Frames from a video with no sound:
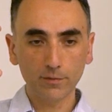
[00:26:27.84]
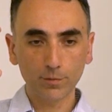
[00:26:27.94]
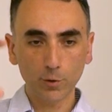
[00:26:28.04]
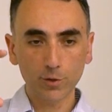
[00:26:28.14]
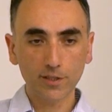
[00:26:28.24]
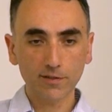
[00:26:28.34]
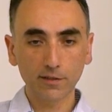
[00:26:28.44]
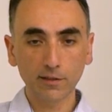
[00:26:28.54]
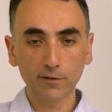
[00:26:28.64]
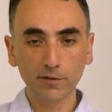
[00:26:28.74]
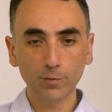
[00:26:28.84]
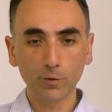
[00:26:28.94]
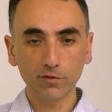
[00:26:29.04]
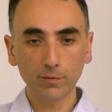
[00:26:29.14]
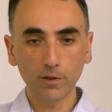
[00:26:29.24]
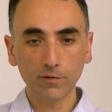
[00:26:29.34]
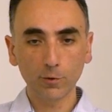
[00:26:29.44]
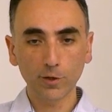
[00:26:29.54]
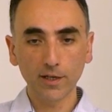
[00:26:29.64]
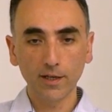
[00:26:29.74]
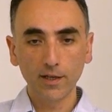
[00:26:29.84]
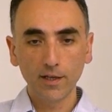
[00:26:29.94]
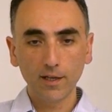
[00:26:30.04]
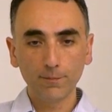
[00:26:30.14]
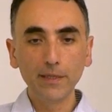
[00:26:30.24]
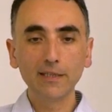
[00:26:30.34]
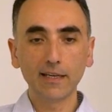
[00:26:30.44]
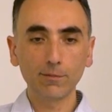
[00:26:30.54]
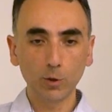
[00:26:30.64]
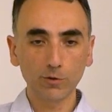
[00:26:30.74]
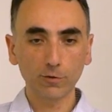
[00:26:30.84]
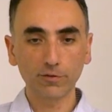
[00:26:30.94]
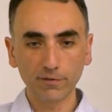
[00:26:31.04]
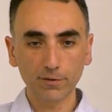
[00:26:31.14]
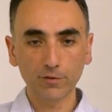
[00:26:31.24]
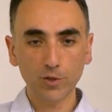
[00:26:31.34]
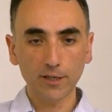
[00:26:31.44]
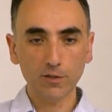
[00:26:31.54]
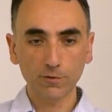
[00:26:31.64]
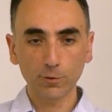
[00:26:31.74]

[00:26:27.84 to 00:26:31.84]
projects that are responsible for building blocks of infrastructure.